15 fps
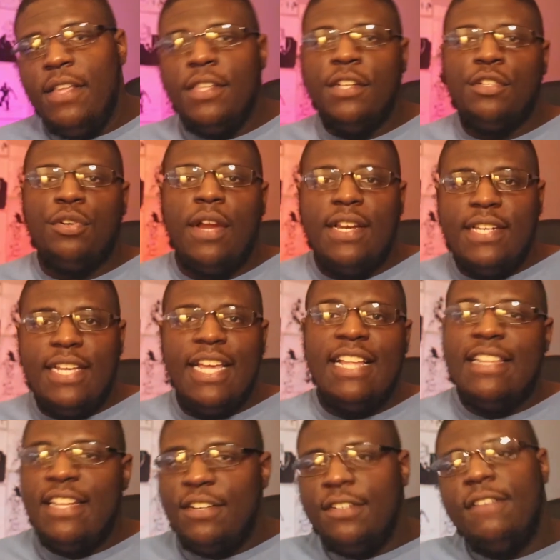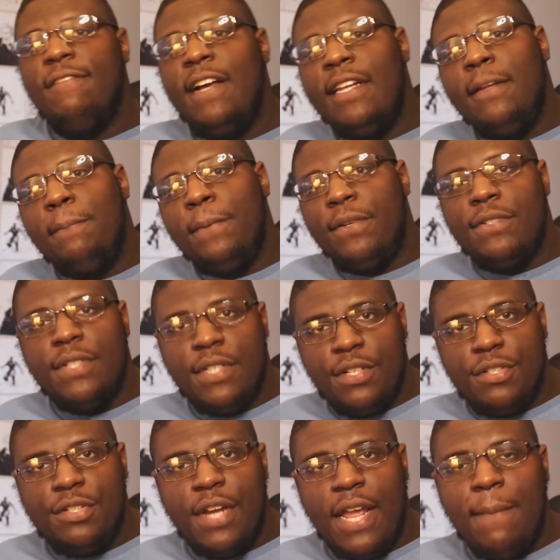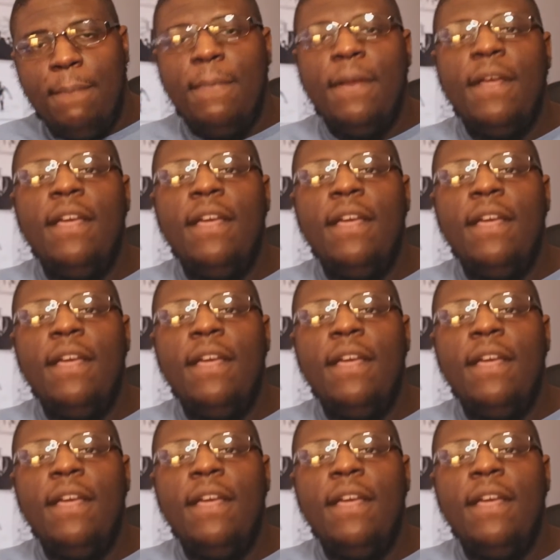They're trying to get their developers into shape.